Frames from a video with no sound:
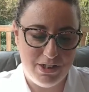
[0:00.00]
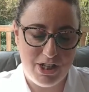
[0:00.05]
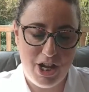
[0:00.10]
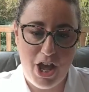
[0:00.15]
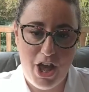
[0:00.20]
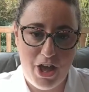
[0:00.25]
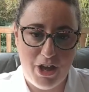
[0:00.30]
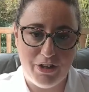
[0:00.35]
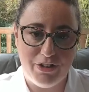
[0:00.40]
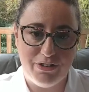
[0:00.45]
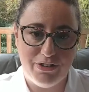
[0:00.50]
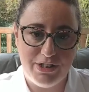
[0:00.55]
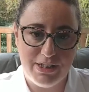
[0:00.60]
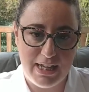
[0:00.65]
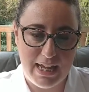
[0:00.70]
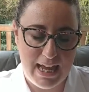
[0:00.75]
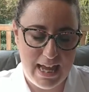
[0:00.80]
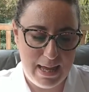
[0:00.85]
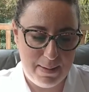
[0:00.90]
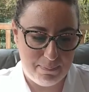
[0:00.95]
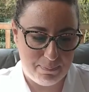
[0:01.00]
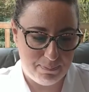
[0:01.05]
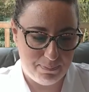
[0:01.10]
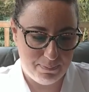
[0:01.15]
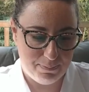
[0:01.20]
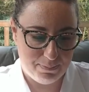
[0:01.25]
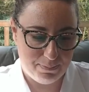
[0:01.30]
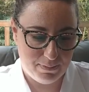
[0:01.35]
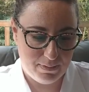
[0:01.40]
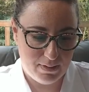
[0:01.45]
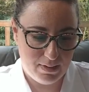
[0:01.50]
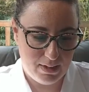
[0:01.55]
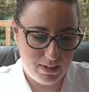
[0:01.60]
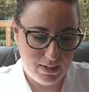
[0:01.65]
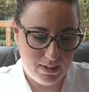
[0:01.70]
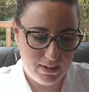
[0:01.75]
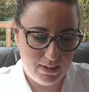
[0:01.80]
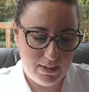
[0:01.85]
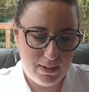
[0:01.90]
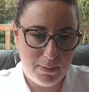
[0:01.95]
turn to him.
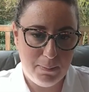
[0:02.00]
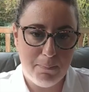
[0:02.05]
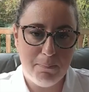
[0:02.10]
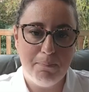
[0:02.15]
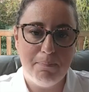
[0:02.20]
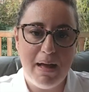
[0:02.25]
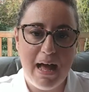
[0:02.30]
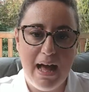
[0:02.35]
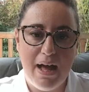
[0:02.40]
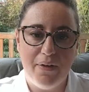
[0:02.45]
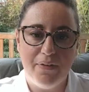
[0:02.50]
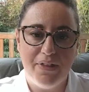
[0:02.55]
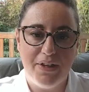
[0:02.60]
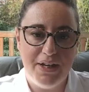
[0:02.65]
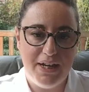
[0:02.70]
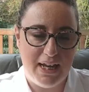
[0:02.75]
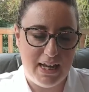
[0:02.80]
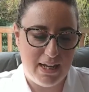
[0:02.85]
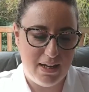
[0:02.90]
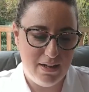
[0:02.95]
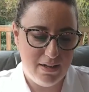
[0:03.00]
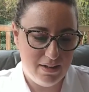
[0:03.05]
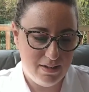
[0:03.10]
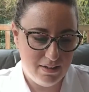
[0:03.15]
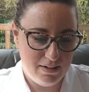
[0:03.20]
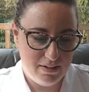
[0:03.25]
Bow the knee.